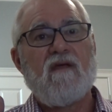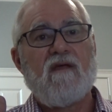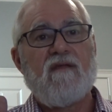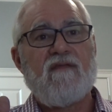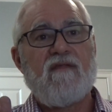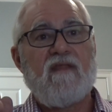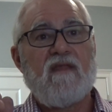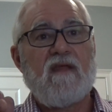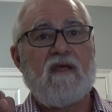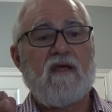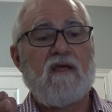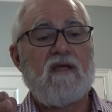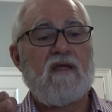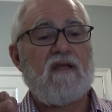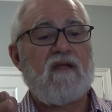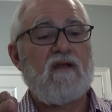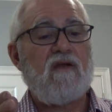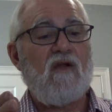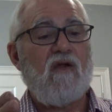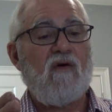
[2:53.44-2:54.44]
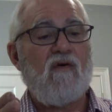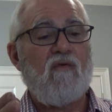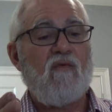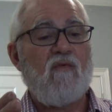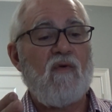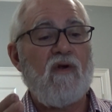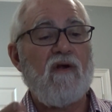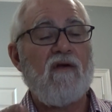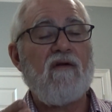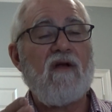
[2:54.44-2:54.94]
then
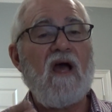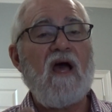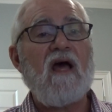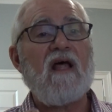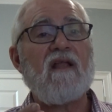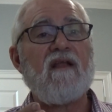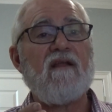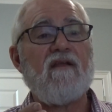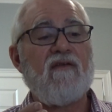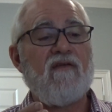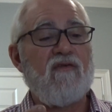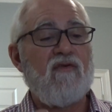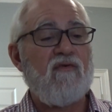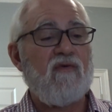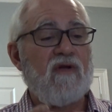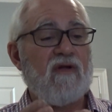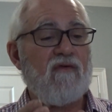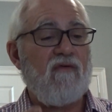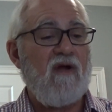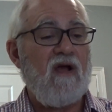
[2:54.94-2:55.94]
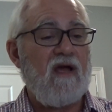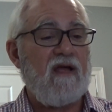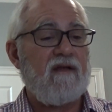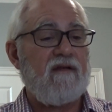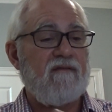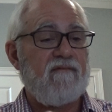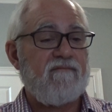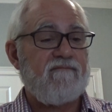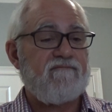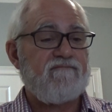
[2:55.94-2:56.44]
we're not doing right.
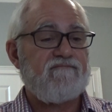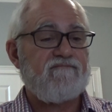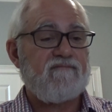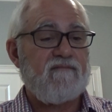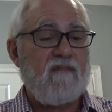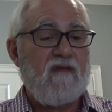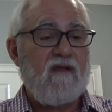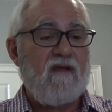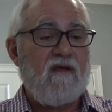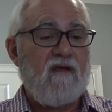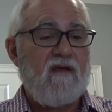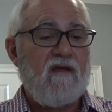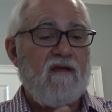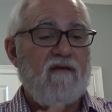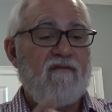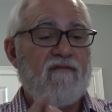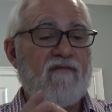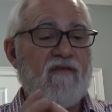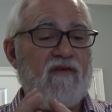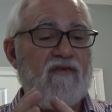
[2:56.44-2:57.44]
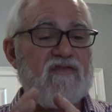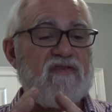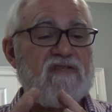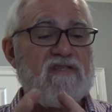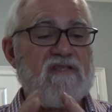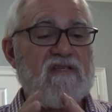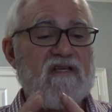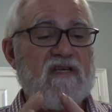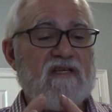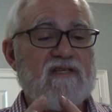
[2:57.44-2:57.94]
Verse
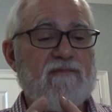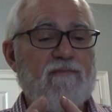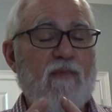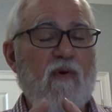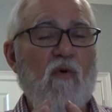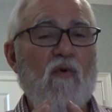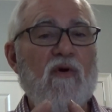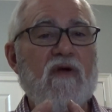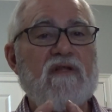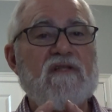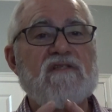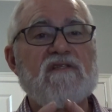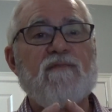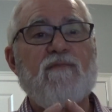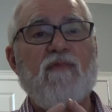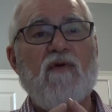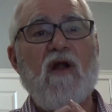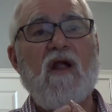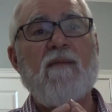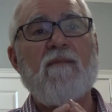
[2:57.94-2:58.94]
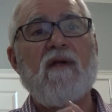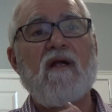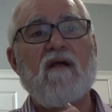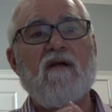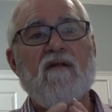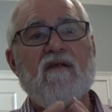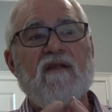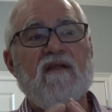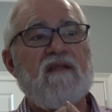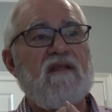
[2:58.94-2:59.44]
6 points
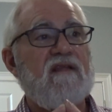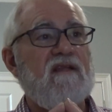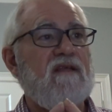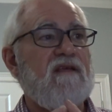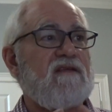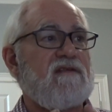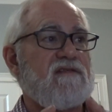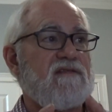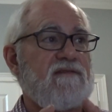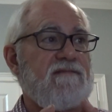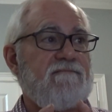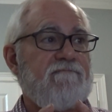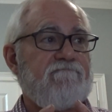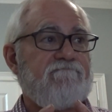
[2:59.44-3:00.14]
primarily to this,